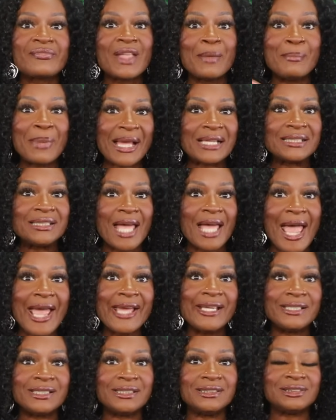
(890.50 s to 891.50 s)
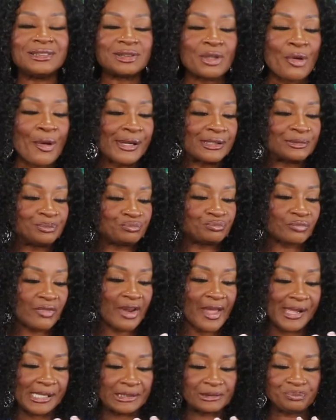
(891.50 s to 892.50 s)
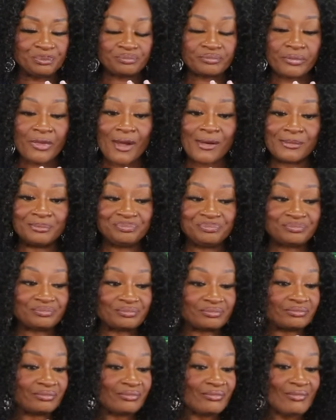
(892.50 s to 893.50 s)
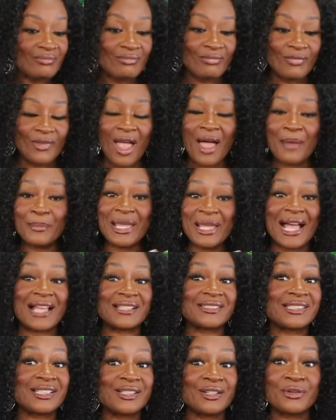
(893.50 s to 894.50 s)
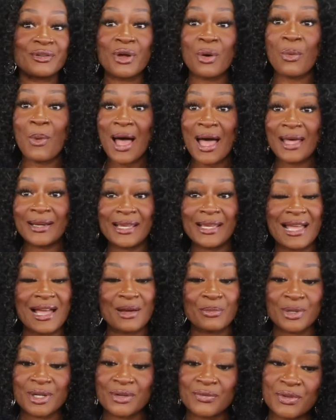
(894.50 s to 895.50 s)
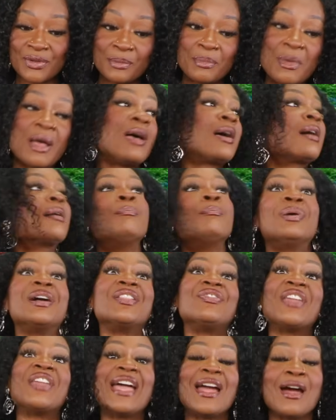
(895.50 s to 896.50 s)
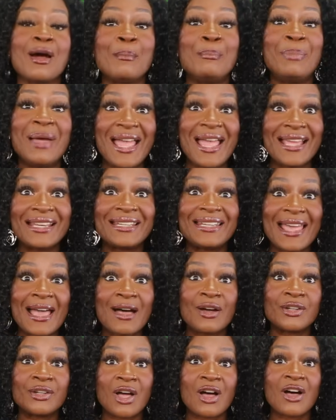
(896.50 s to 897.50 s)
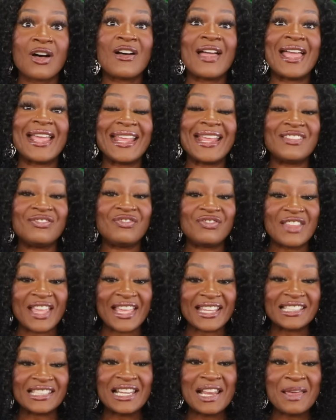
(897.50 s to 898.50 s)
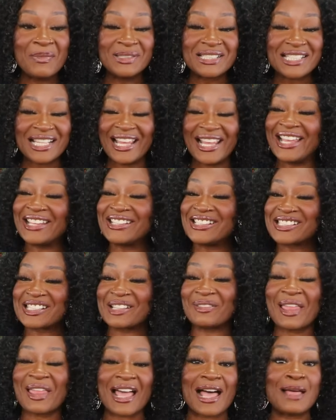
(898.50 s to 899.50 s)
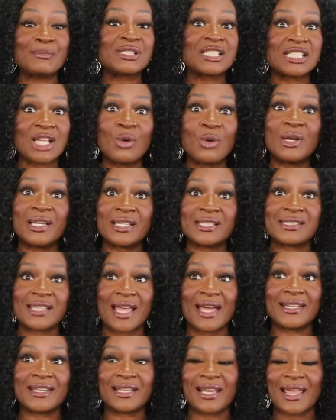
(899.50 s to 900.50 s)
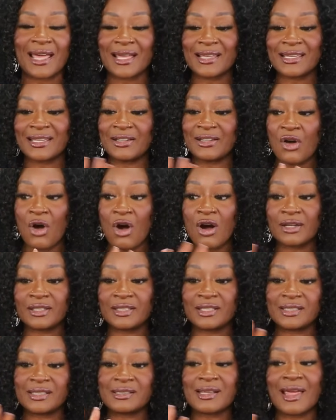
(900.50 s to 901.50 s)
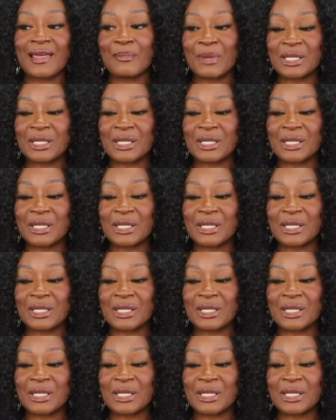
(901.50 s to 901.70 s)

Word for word: back in the eighties. And, I mean, I still don't know why they got rid of them, but they are back now, y'all. And and let me tell you something. Like, I'm so excited. Like, I can hardly contain